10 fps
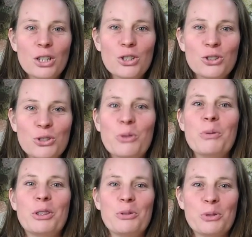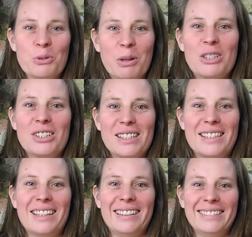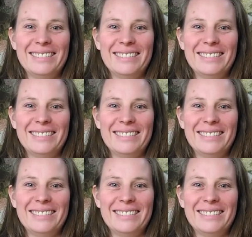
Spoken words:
do you do with your swatches?